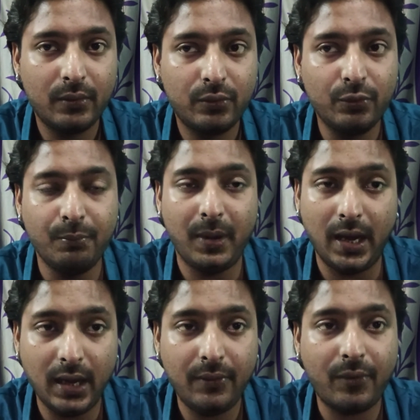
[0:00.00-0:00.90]
to
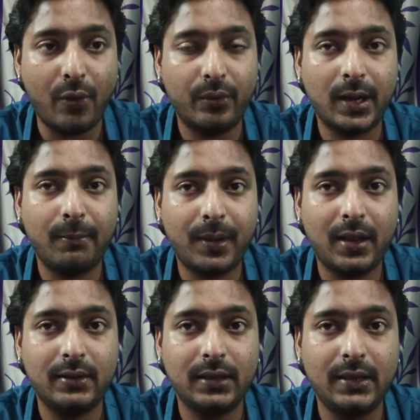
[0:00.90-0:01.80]
many fountain
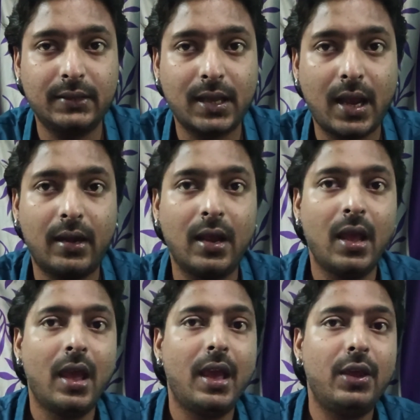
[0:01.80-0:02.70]
pens, is that
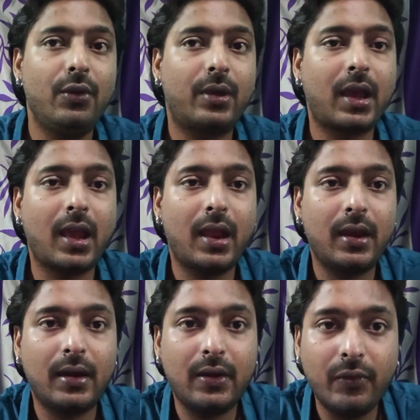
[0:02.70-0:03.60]
you
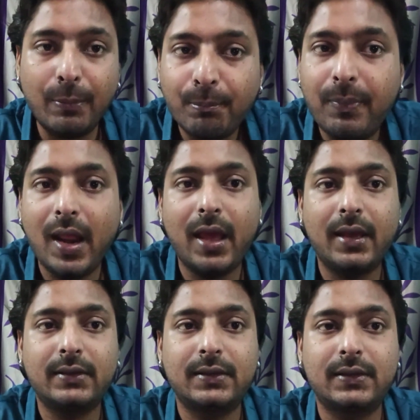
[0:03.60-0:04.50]
can
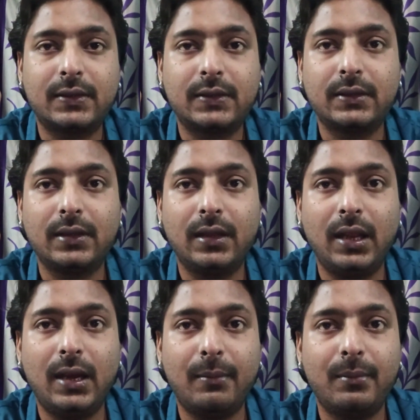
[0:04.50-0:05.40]
replace
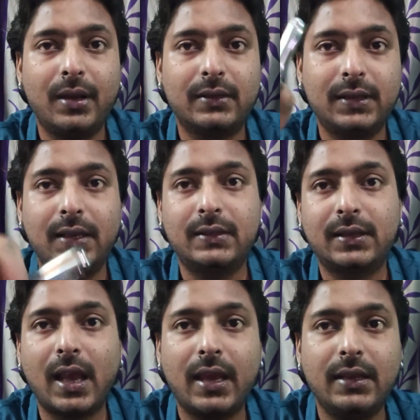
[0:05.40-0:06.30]
the number 6
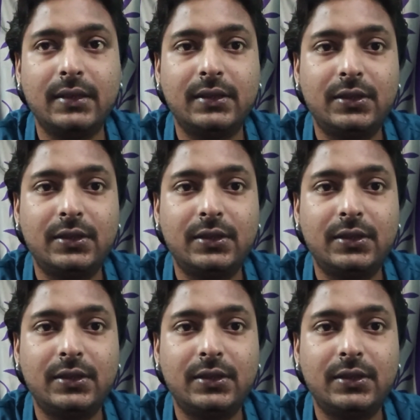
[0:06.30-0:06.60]
size